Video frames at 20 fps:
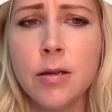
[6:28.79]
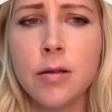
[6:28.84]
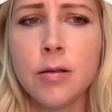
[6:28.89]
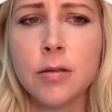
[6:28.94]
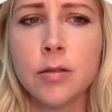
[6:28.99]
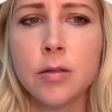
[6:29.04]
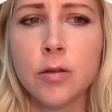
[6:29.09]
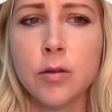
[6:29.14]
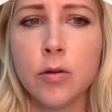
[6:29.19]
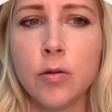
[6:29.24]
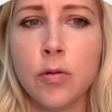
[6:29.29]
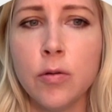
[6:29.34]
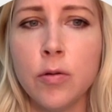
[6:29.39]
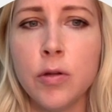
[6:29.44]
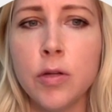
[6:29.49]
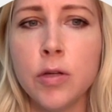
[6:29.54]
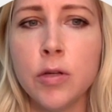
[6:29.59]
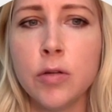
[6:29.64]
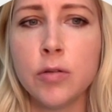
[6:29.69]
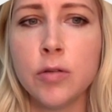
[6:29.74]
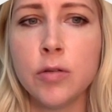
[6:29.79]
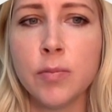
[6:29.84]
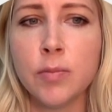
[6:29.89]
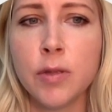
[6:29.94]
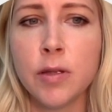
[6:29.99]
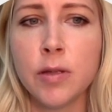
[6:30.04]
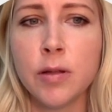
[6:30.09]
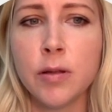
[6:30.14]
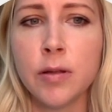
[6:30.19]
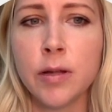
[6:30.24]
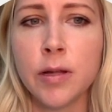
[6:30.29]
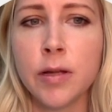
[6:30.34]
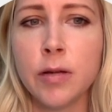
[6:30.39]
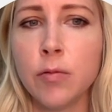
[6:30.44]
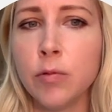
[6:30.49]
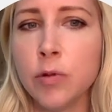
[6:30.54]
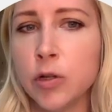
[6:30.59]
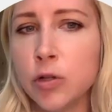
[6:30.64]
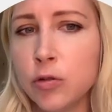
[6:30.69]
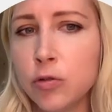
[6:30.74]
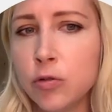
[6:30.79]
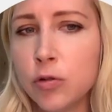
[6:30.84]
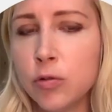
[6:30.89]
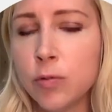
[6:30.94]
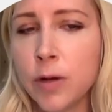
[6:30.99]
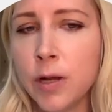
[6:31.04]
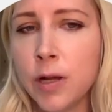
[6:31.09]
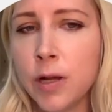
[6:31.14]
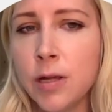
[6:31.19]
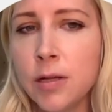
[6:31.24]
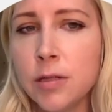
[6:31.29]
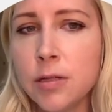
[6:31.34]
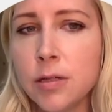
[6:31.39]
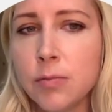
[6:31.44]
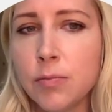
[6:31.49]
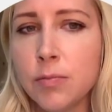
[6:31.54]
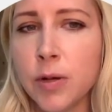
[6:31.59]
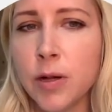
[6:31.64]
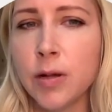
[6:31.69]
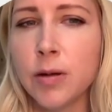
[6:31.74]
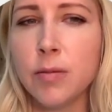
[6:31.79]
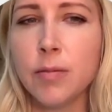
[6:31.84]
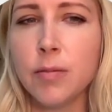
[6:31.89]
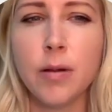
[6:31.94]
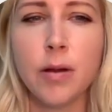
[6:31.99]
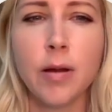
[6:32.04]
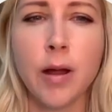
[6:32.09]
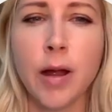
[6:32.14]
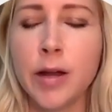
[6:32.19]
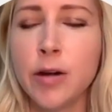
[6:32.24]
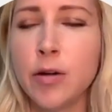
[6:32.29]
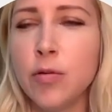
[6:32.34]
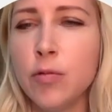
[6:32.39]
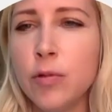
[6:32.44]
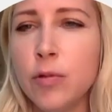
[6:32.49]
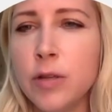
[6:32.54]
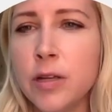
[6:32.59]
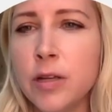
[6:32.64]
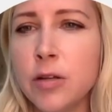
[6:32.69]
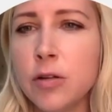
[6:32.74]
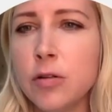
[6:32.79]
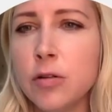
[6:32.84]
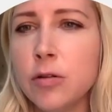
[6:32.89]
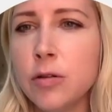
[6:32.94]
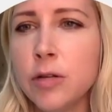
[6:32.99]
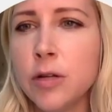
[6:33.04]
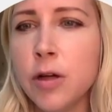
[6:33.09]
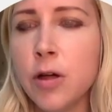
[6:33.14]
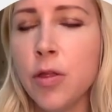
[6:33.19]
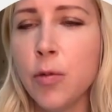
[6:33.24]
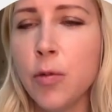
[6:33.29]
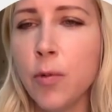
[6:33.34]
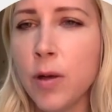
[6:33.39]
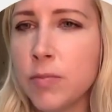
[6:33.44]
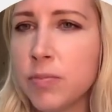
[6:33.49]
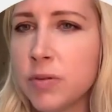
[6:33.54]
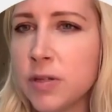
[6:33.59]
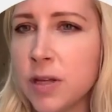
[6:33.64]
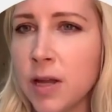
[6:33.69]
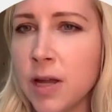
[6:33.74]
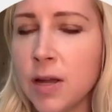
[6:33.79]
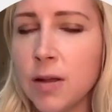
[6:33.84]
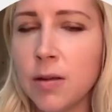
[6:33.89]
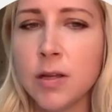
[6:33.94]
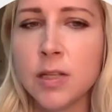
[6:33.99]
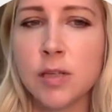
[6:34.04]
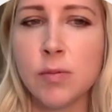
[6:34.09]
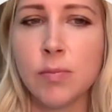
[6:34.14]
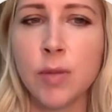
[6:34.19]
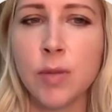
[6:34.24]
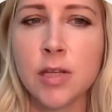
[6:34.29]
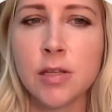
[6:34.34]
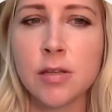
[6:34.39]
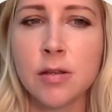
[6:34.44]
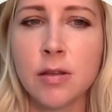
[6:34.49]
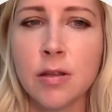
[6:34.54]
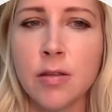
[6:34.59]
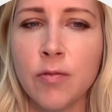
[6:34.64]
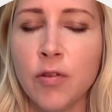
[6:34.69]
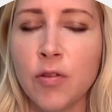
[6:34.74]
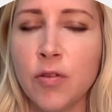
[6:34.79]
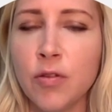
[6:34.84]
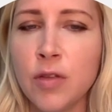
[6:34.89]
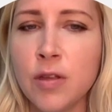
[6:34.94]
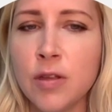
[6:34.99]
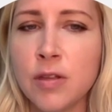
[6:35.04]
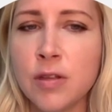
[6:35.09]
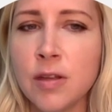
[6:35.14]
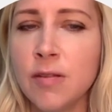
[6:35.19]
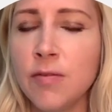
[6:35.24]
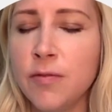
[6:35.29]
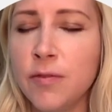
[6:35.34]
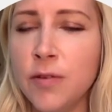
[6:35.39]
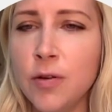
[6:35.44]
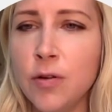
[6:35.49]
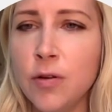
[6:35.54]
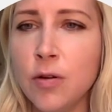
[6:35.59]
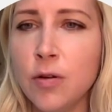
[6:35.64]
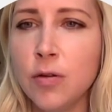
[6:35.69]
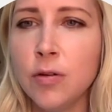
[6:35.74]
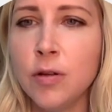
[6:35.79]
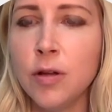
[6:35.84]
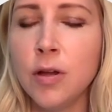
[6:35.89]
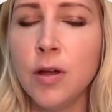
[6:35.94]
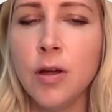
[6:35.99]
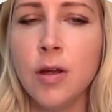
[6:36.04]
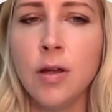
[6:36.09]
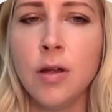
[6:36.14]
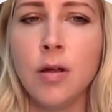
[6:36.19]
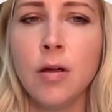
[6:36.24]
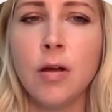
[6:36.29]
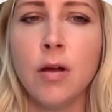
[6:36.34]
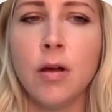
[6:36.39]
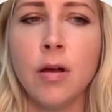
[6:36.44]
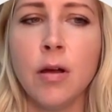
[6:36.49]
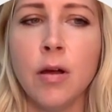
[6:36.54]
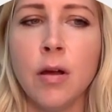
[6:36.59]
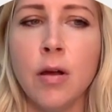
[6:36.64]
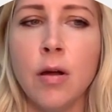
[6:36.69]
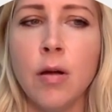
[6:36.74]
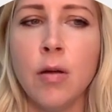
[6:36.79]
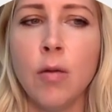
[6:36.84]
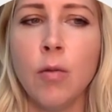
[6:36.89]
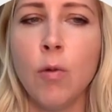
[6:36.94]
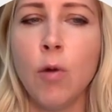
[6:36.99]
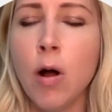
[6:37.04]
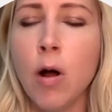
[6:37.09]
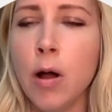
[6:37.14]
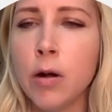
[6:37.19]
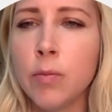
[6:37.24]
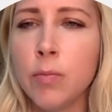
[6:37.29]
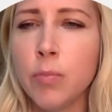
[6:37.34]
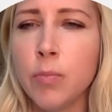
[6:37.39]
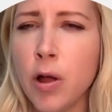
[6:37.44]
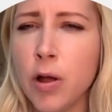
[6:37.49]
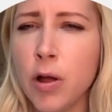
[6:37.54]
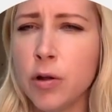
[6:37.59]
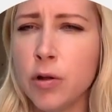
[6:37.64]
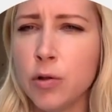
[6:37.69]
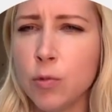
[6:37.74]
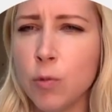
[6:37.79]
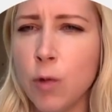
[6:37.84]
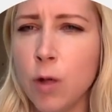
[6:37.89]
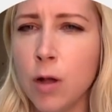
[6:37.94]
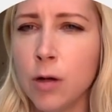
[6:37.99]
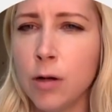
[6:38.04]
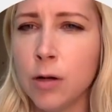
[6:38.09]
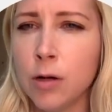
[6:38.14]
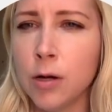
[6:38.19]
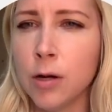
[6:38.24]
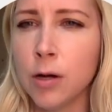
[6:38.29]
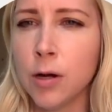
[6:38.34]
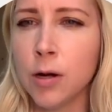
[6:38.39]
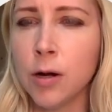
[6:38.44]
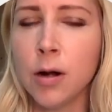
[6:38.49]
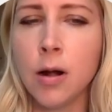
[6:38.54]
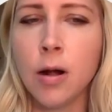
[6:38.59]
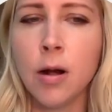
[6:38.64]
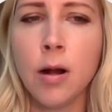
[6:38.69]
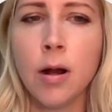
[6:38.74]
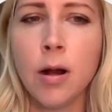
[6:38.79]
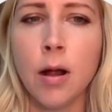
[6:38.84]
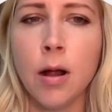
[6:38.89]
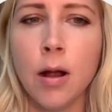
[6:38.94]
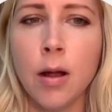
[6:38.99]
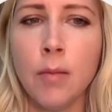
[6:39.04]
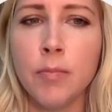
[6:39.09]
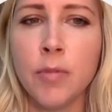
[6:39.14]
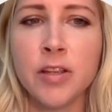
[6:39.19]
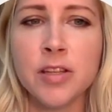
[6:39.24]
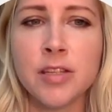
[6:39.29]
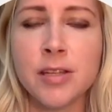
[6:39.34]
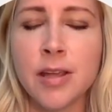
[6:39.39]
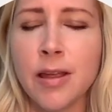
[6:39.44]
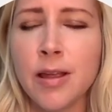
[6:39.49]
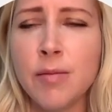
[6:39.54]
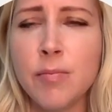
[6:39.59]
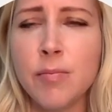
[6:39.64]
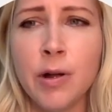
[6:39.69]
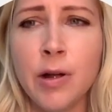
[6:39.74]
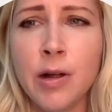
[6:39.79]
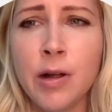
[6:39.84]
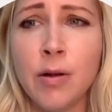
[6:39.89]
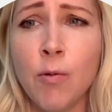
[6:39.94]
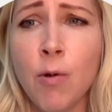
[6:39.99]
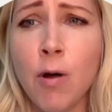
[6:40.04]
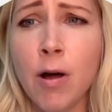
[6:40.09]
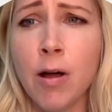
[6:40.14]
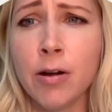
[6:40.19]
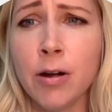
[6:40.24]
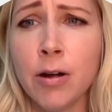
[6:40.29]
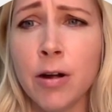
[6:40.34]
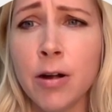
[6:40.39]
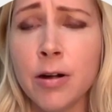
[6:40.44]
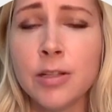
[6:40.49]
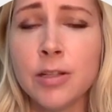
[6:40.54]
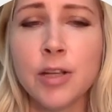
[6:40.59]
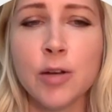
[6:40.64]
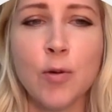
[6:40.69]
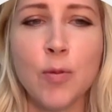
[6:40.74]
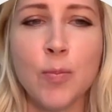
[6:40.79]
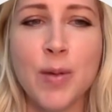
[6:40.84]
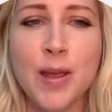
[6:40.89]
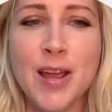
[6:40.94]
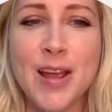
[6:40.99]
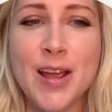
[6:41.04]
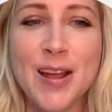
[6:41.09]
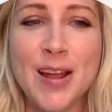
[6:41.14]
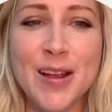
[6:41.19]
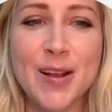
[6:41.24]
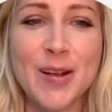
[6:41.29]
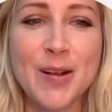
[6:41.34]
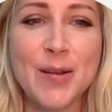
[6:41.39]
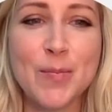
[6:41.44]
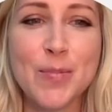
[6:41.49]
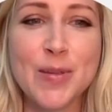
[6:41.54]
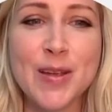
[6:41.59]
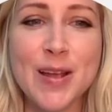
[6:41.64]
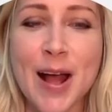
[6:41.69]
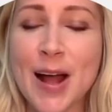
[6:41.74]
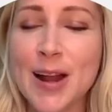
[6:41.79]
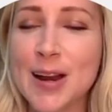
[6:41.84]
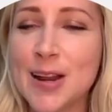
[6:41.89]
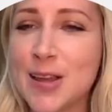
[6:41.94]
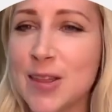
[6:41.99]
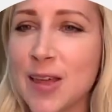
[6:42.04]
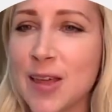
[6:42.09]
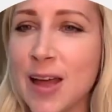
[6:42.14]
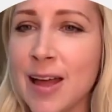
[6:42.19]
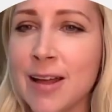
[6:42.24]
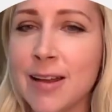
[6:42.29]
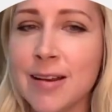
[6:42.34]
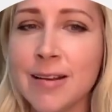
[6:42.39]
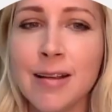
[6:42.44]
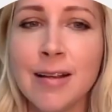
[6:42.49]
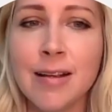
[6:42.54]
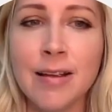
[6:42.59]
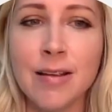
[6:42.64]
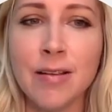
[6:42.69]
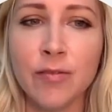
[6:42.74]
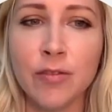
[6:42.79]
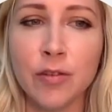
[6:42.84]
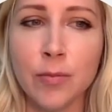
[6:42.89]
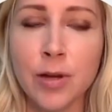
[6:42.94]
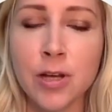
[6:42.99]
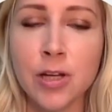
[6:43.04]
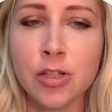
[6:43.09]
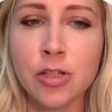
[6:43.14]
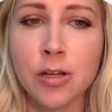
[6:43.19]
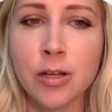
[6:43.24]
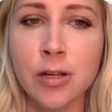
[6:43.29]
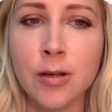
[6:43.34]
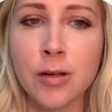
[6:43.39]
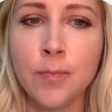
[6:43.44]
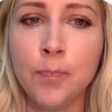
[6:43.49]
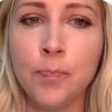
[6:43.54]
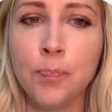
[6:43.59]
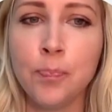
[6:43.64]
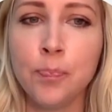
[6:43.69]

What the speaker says: So you can do something like a reduced rate, but I don't really include it on the website. It's basically for things like food, water, bottled water. I'm not selling bottled water, so I won't be adding that information.